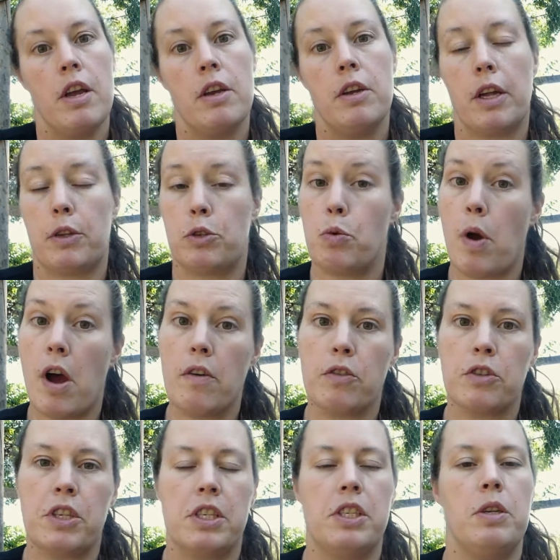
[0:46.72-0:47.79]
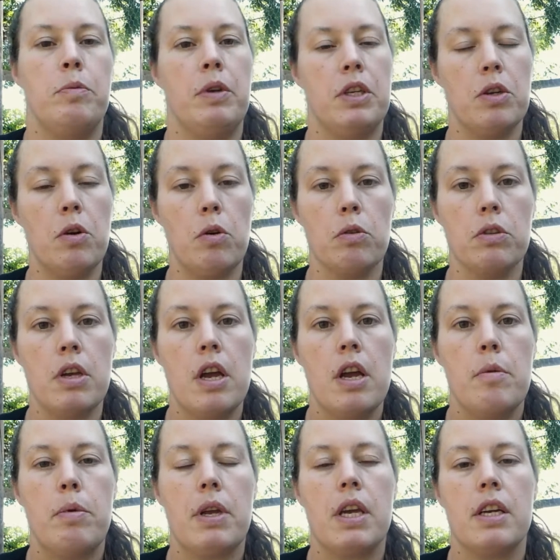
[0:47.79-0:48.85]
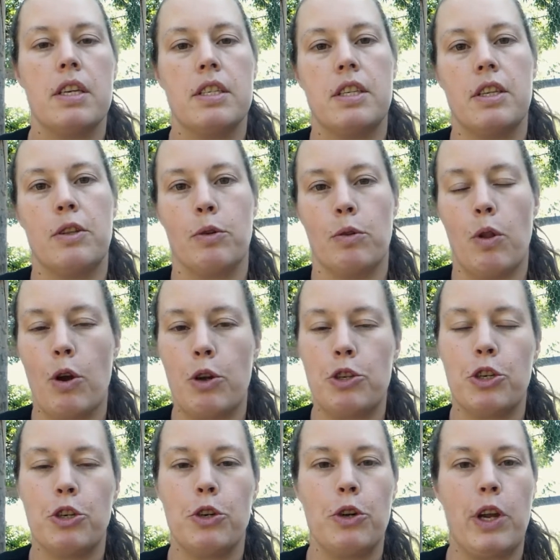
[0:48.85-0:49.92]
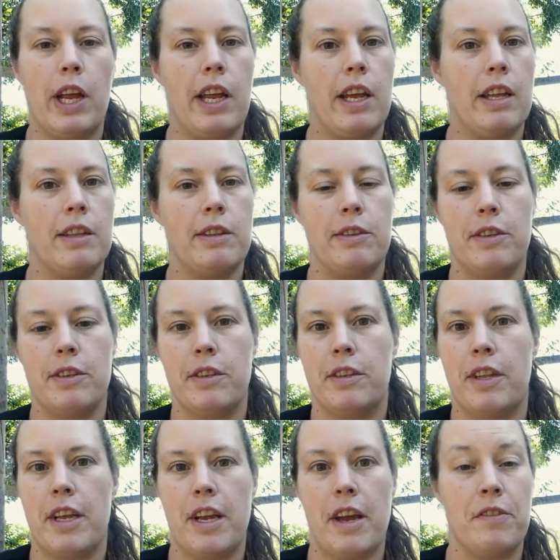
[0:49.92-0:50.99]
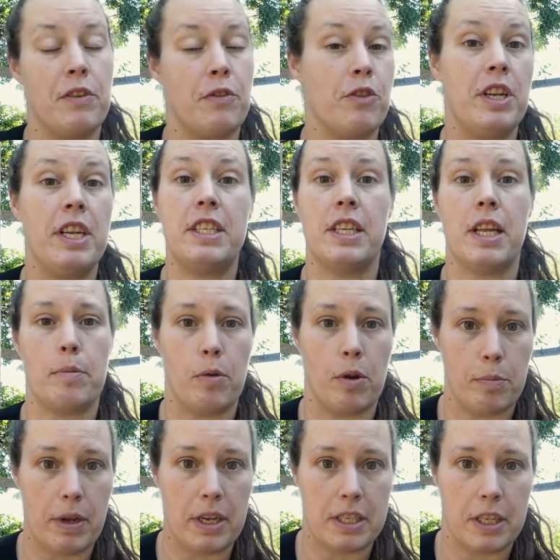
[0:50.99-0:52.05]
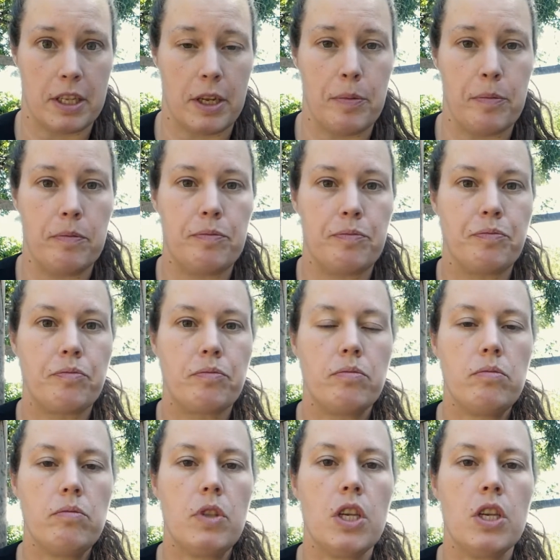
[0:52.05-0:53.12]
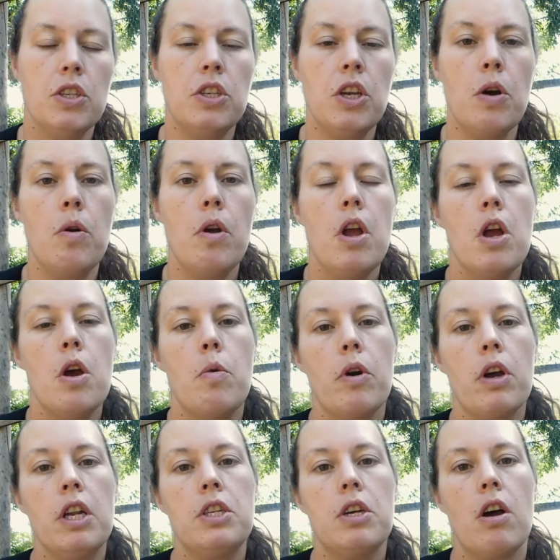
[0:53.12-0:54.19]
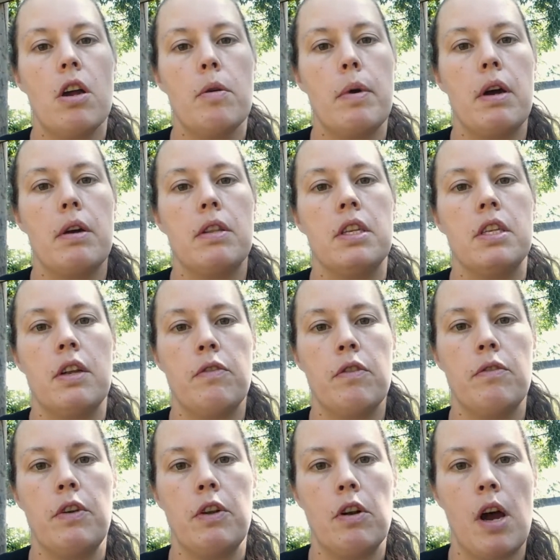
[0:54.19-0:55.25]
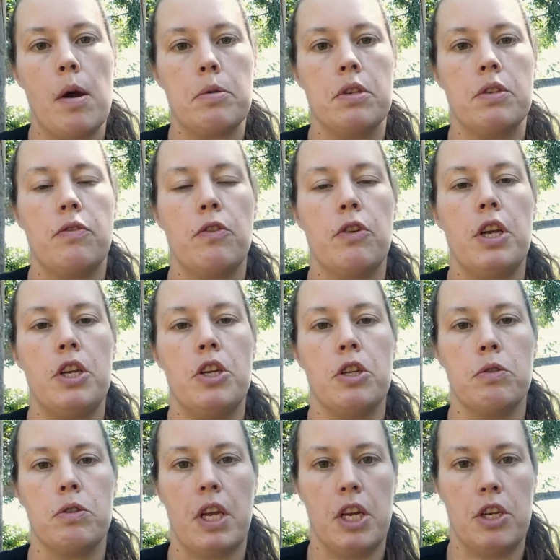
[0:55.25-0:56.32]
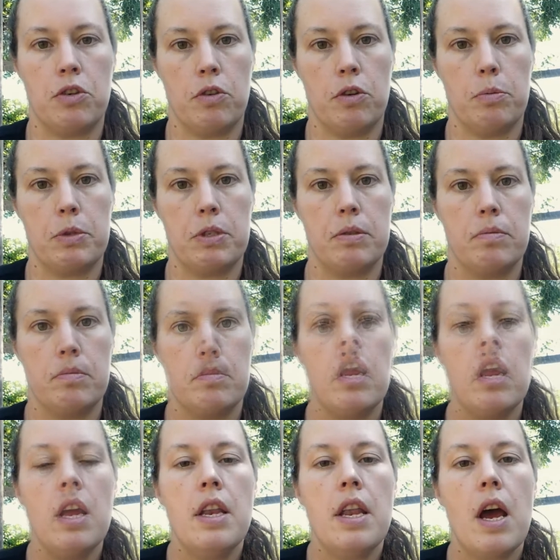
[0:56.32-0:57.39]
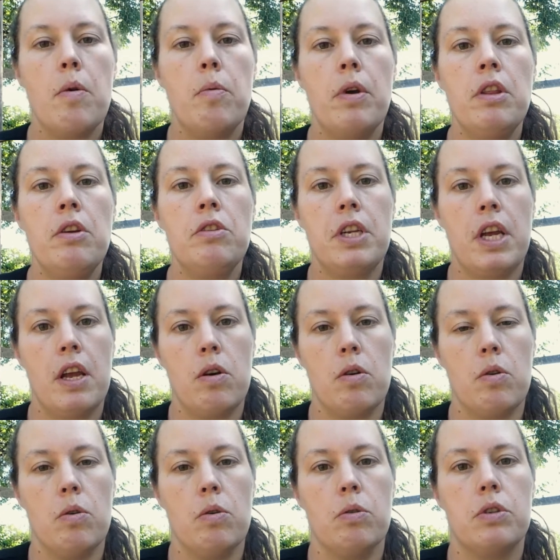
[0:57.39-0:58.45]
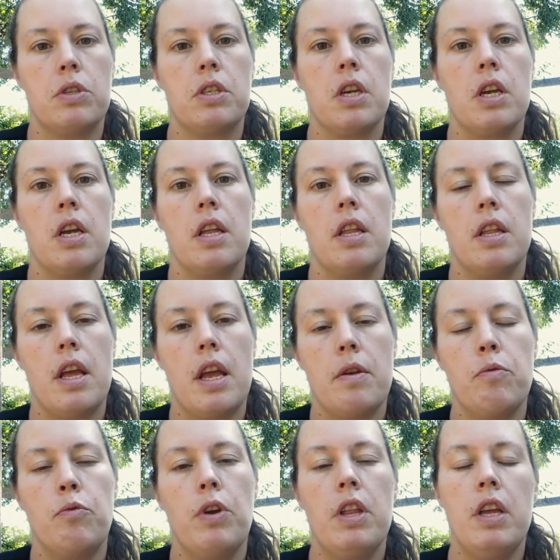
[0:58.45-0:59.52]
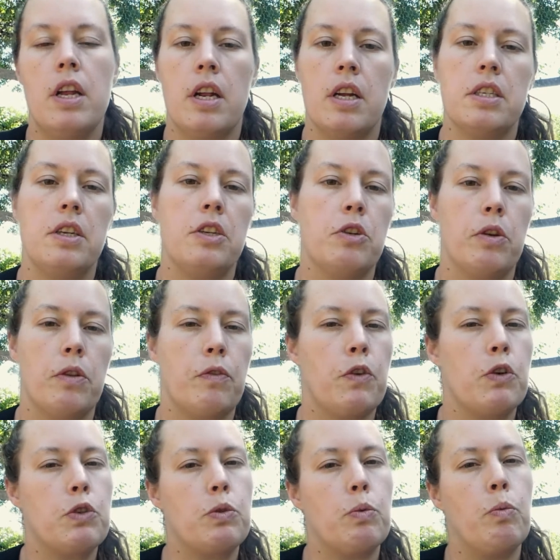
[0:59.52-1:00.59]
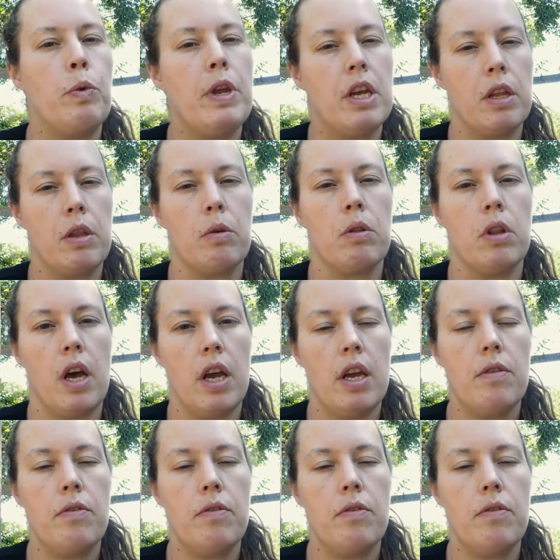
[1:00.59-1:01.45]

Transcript: like 12 or 16 weeks old, because they're larger and they have different needs at that point, basically. So we're going to talk about the different feeder options for each of those age groups. Now, when they're day olds, really honestly during the first week of their life,